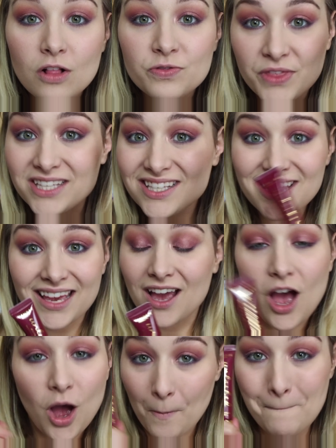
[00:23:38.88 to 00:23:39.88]
this is like
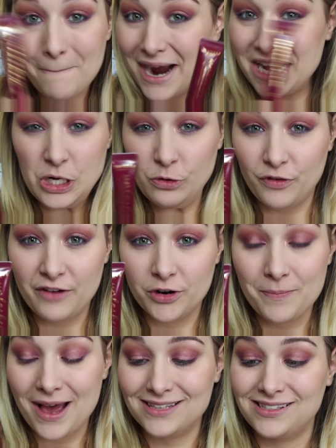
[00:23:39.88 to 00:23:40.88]
my new
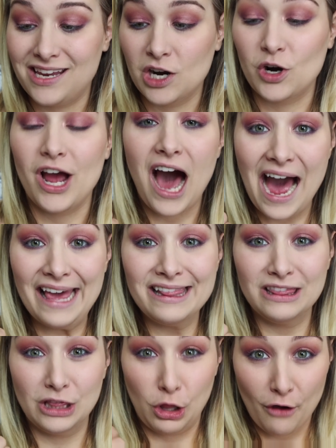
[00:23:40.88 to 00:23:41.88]
favorite mascara. I
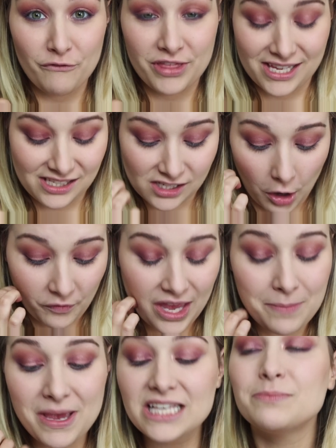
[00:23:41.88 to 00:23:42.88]
love this stuff.
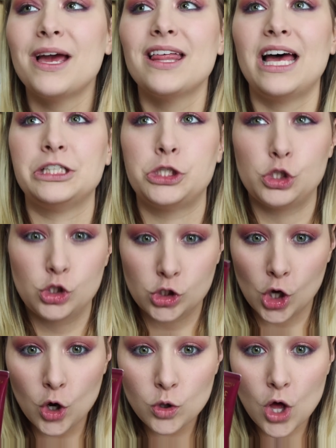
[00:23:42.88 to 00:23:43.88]
It makes my lashes
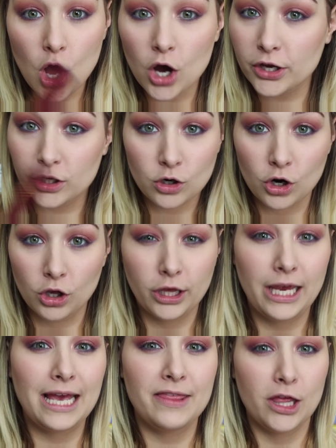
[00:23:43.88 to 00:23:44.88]
so long and
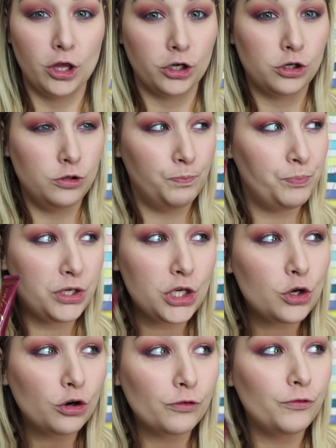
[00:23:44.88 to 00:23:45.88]
curly, and they look
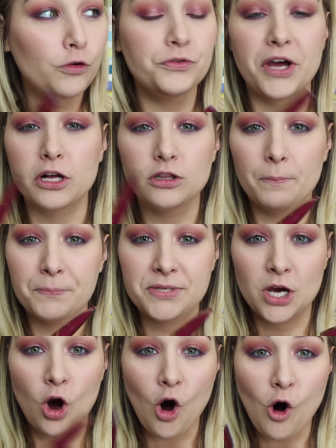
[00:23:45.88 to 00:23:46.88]
beautiful, not clumped
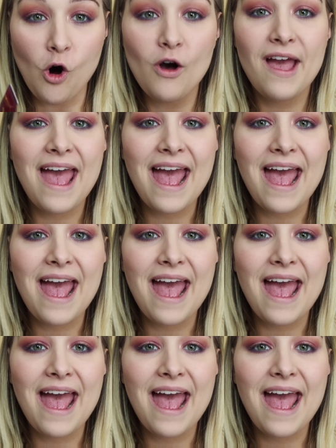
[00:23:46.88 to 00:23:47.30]
at all,